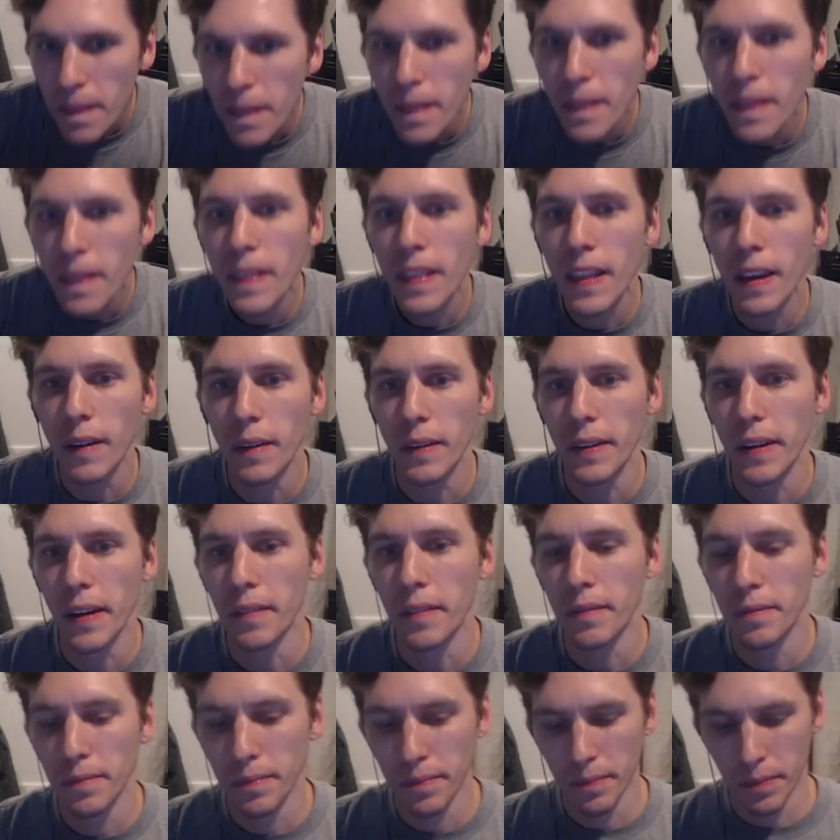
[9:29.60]
There
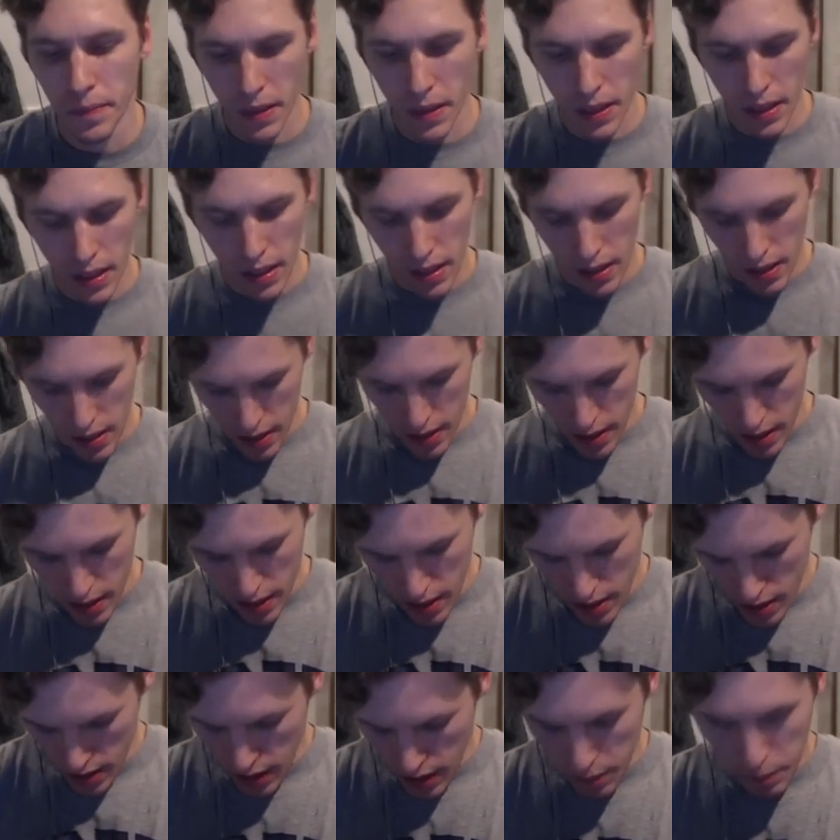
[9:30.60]
we
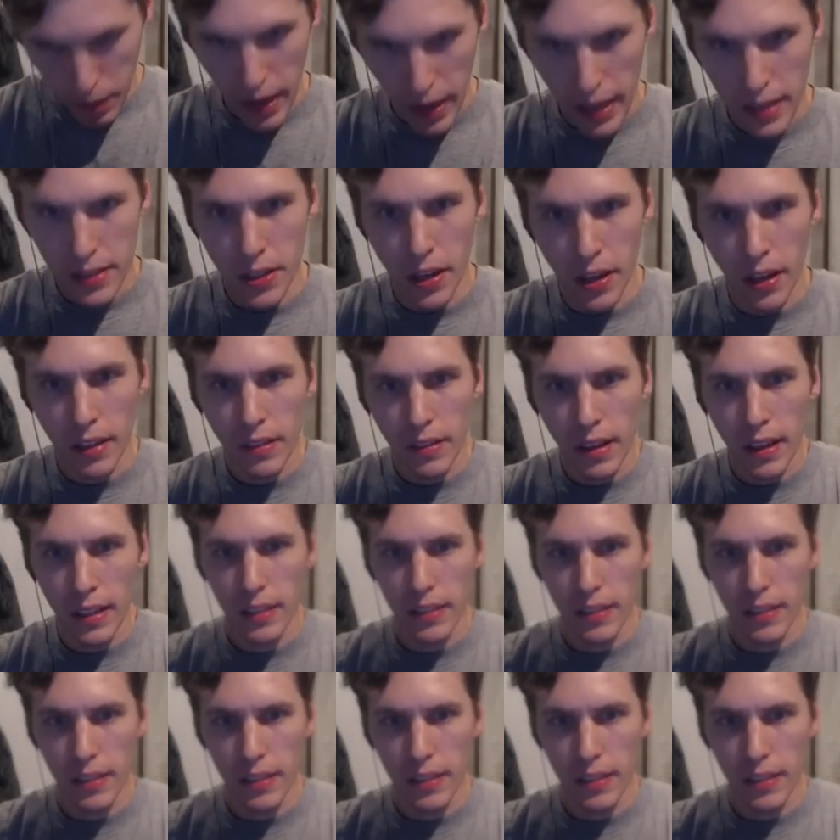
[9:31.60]
go. Got pants on, right?